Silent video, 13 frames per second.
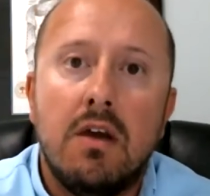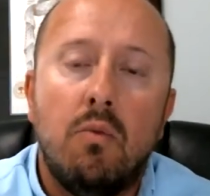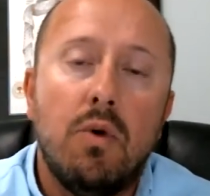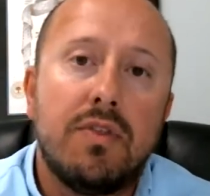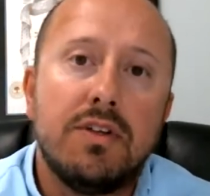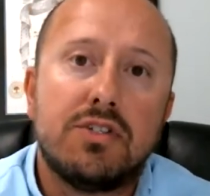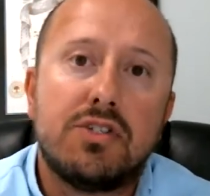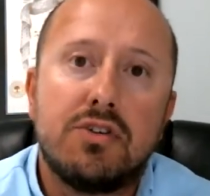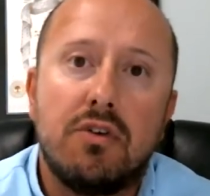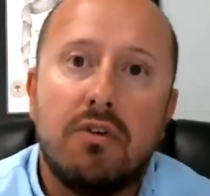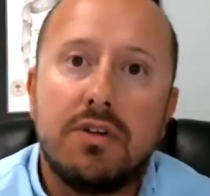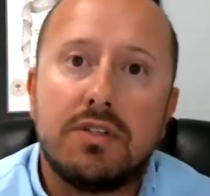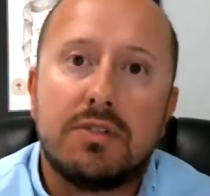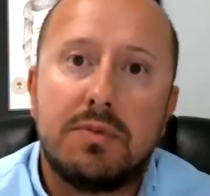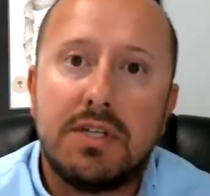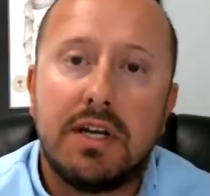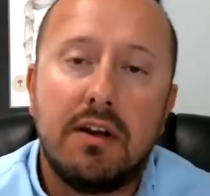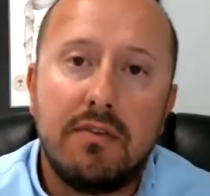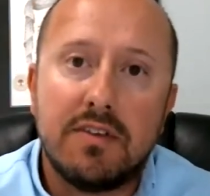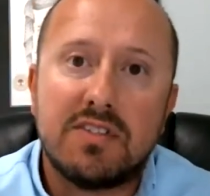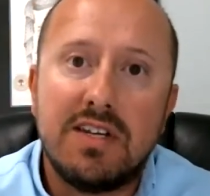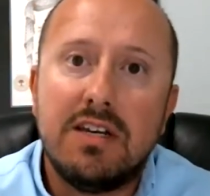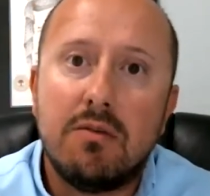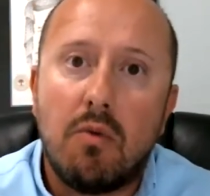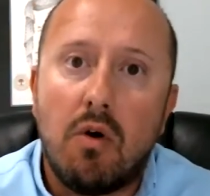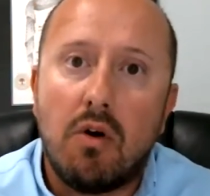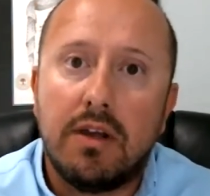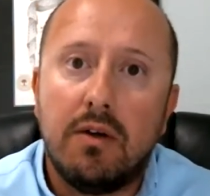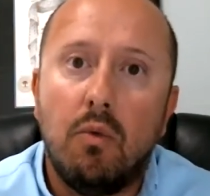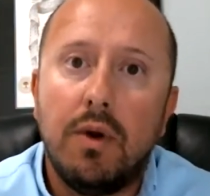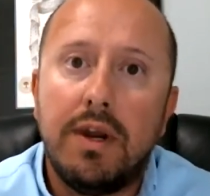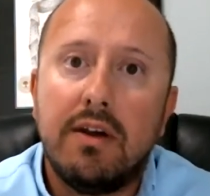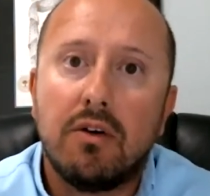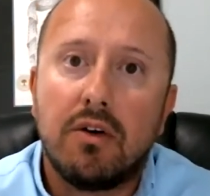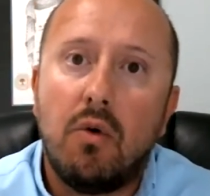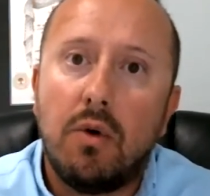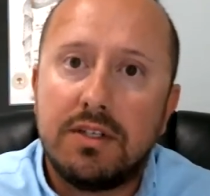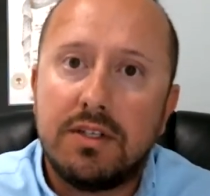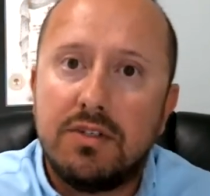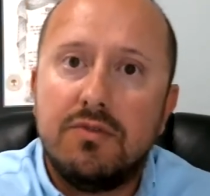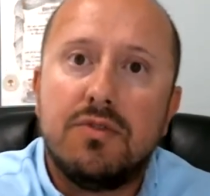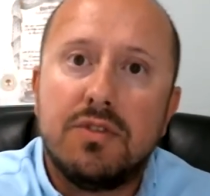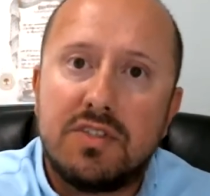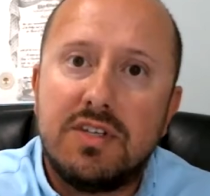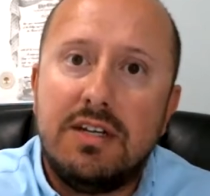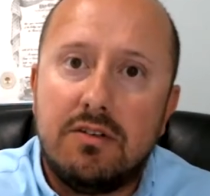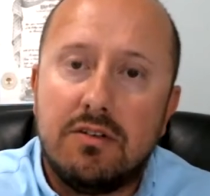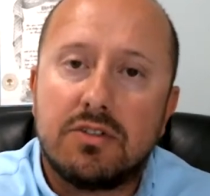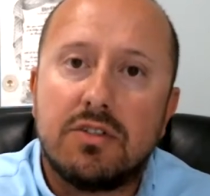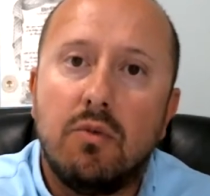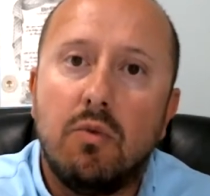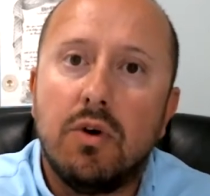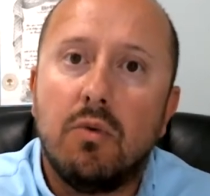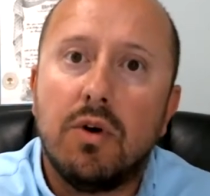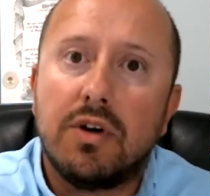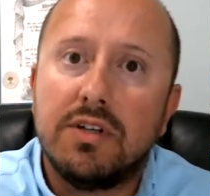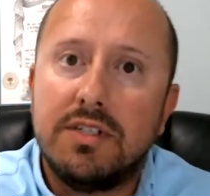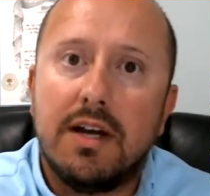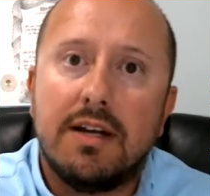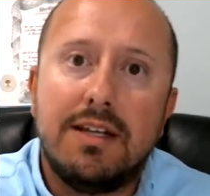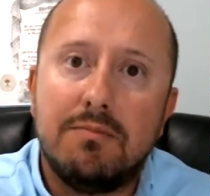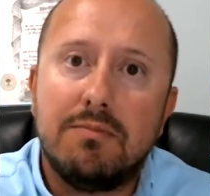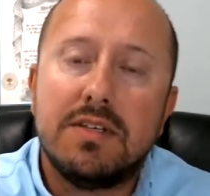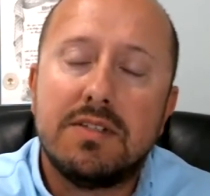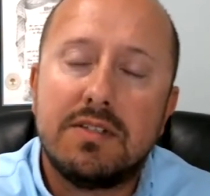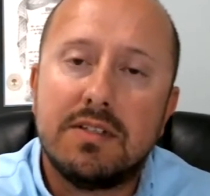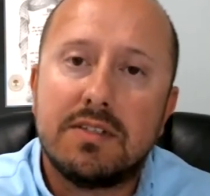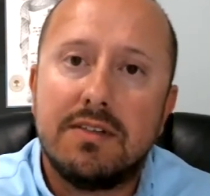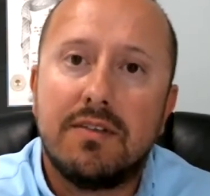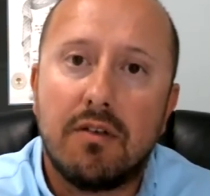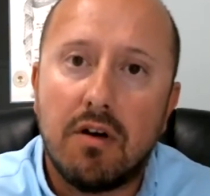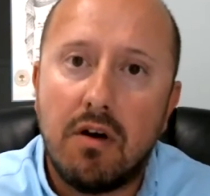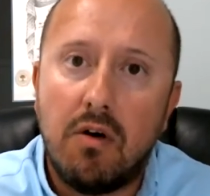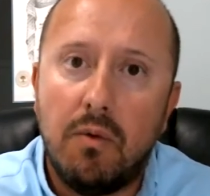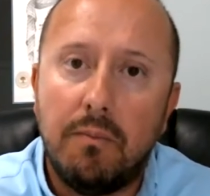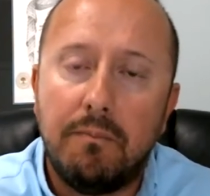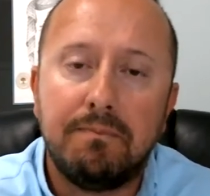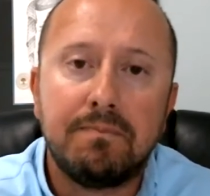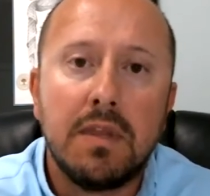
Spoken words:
With insurance, particularly in the senior market, we are going to the seniors. So we're conducting business in their home.